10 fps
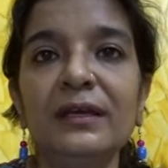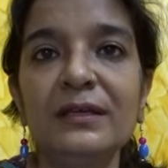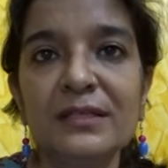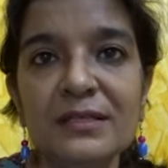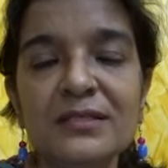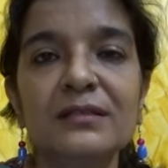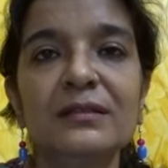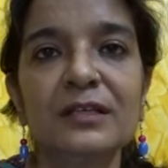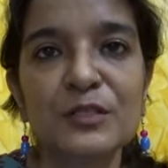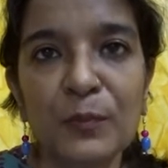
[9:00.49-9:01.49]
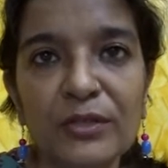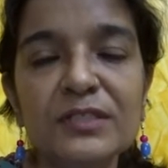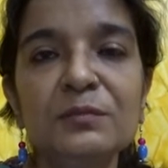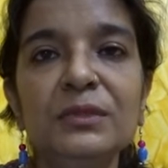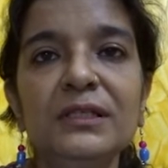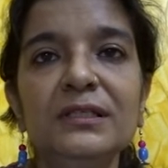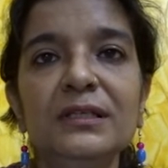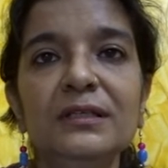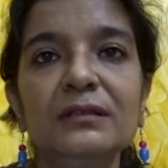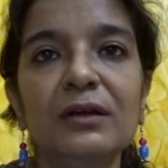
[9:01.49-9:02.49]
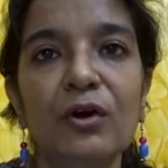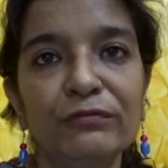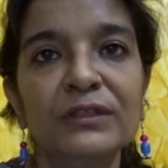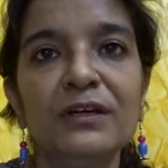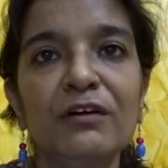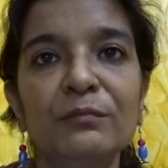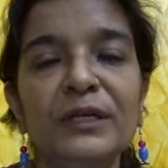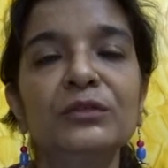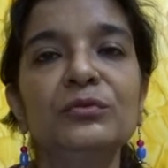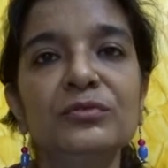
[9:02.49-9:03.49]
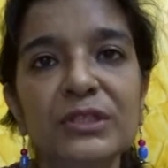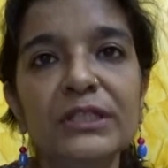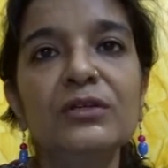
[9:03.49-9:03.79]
It is the responsibility of the government to treat